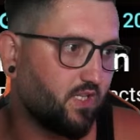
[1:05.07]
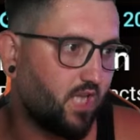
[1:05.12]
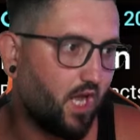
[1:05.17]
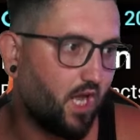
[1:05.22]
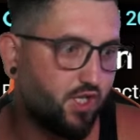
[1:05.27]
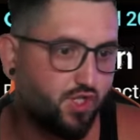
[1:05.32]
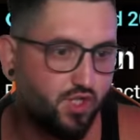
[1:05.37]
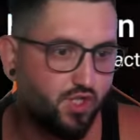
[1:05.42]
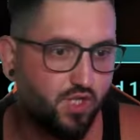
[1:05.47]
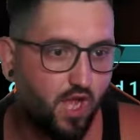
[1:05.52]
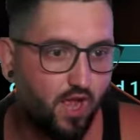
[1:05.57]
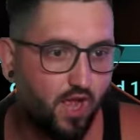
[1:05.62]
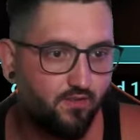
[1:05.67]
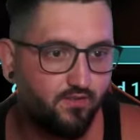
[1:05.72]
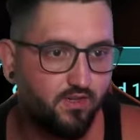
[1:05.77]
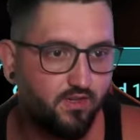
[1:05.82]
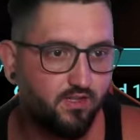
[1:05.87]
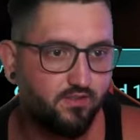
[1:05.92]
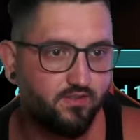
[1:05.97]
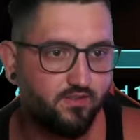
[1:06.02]
dungeon
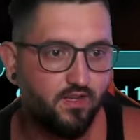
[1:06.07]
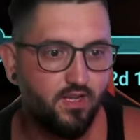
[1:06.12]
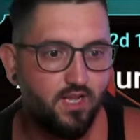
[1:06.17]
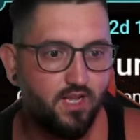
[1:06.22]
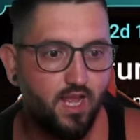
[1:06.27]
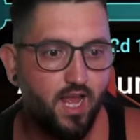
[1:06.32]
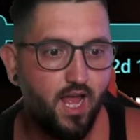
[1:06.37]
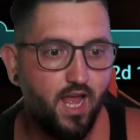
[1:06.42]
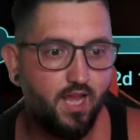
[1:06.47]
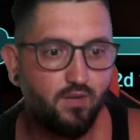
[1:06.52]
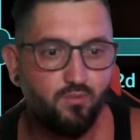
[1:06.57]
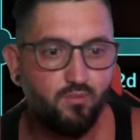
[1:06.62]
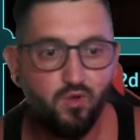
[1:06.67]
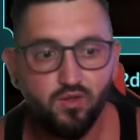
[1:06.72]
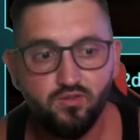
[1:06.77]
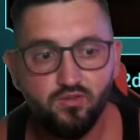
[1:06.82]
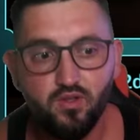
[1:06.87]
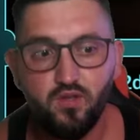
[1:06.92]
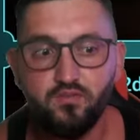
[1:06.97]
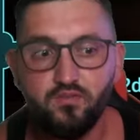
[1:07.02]
divers, and we
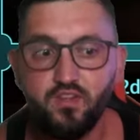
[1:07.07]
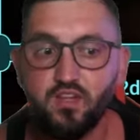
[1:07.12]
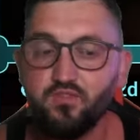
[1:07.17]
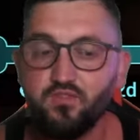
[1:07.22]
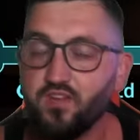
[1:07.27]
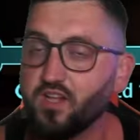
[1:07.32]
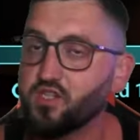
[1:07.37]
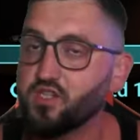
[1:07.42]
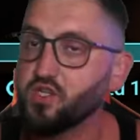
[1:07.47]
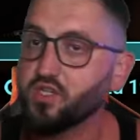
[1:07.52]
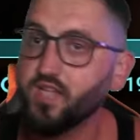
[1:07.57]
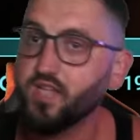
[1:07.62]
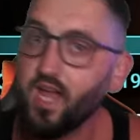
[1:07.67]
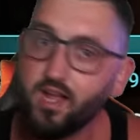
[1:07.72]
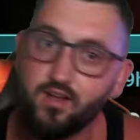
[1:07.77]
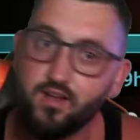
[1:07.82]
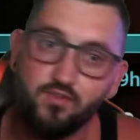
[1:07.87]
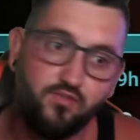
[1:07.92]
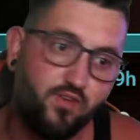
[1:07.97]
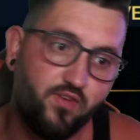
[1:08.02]
also have the adventure
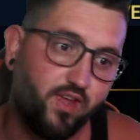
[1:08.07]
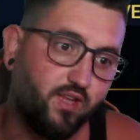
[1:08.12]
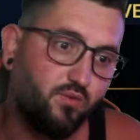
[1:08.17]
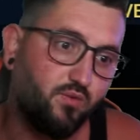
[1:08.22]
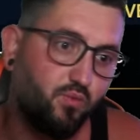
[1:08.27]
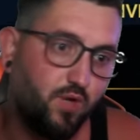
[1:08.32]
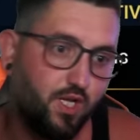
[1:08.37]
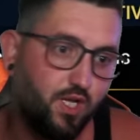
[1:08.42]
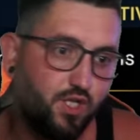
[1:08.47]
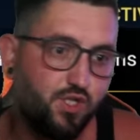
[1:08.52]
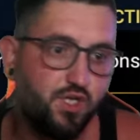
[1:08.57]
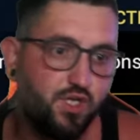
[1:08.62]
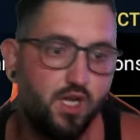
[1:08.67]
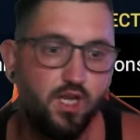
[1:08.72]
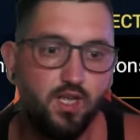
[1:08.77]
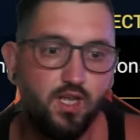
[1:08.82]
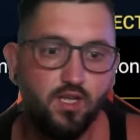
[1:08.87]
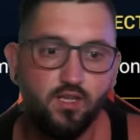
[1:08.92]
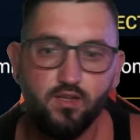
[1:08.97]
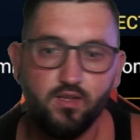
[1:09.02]
deck of fate, which
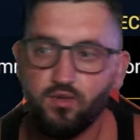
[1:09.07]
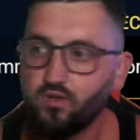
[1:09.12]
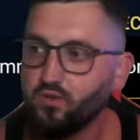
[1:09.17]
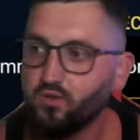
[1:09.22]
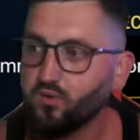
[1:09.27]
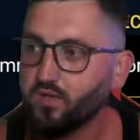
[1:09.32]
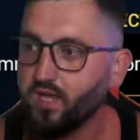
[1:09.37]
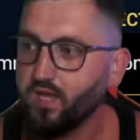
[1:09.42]
you